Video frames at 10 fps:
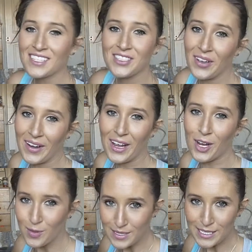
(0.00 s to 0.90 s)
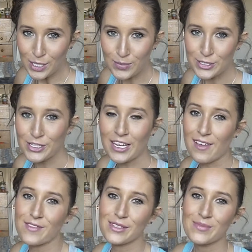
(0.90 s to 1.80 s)
So I hope this helped you,
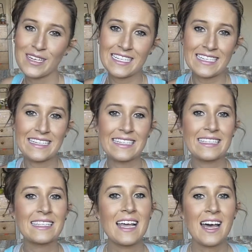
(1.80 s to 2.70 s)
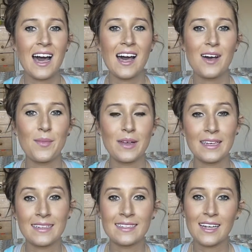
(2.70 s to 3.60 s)
gave you some ideas,
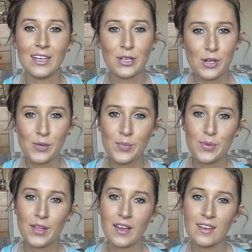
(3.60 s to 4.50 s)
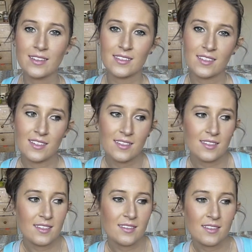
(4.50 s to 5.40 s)
and I hope that
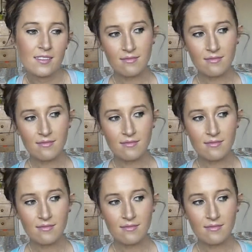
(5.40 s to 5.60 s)
it